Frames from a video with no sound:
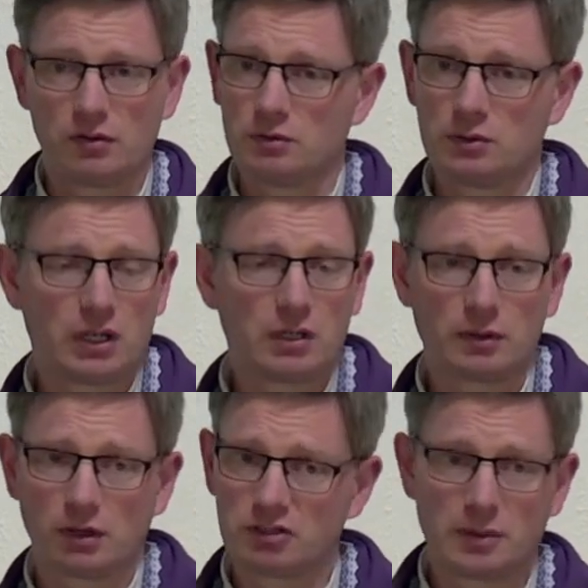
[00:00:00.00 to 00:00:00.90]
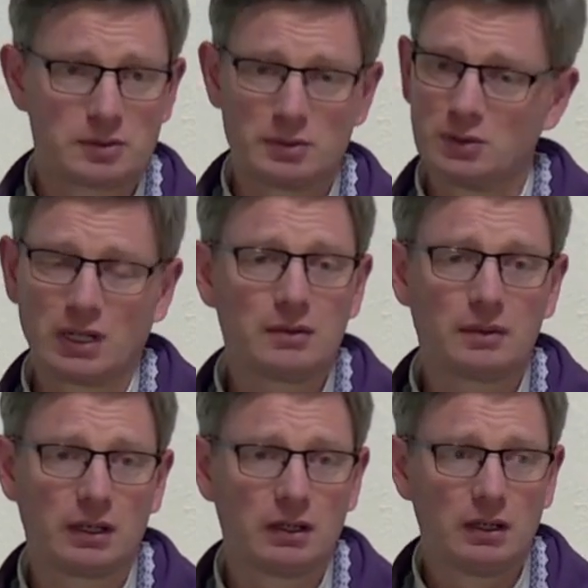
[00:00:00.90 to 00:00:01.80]
we do it anyway. Contraception, we do it anyway.
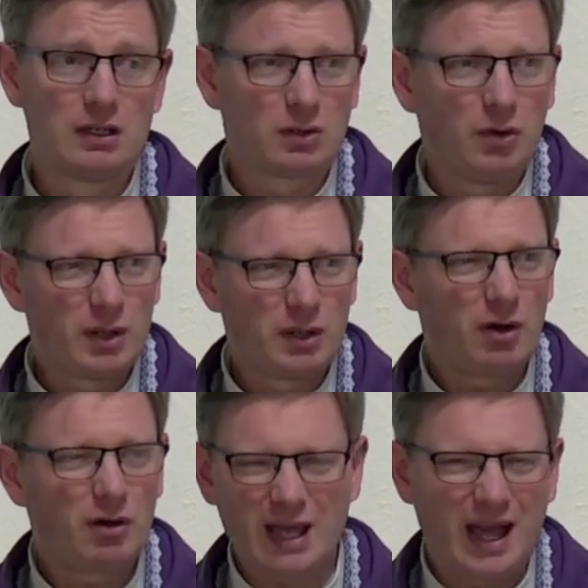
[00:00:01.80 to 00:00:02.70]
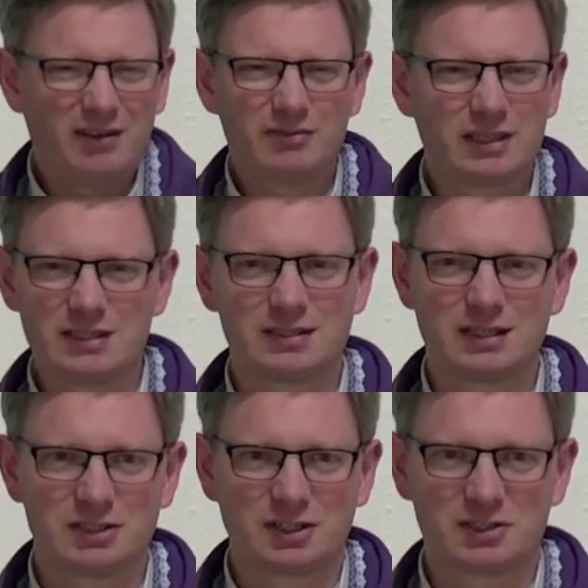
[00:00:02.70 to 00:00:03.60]
So we, we already have these
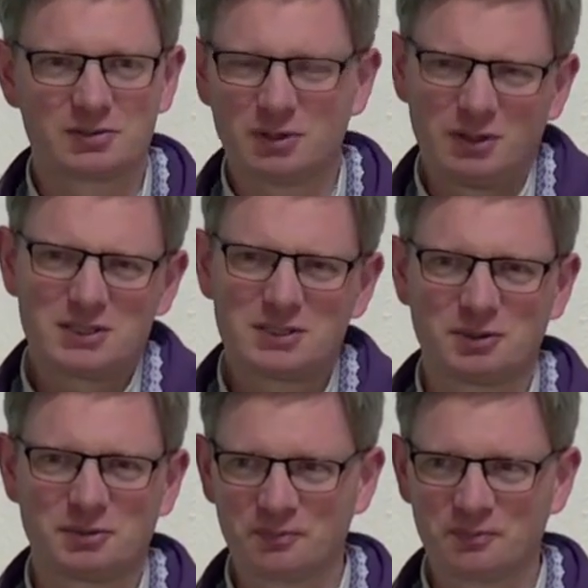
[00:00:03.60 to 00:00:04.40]
teachings. We don't listen to them.